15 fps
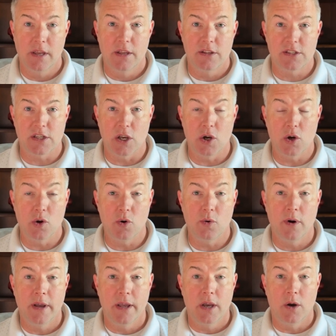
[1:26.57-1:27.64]

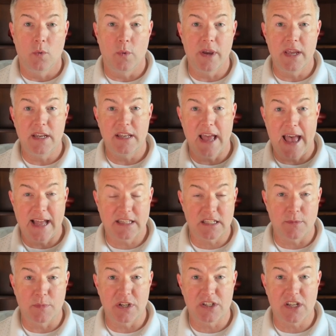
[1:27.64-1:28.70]
So we had
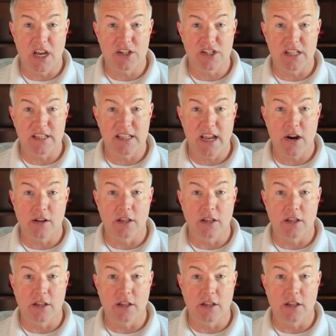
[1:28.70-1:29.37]
some discussions there.